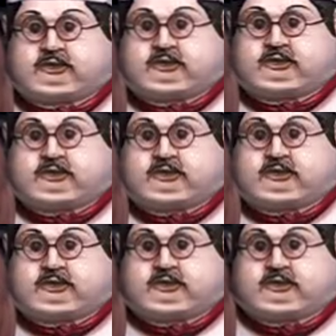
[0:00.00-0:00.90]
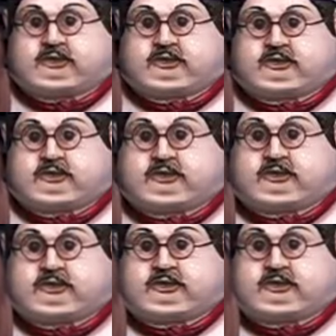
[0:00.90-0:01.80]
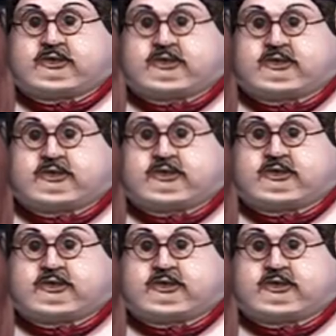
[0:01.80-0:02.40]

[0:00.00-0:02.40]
The person shown says nothing.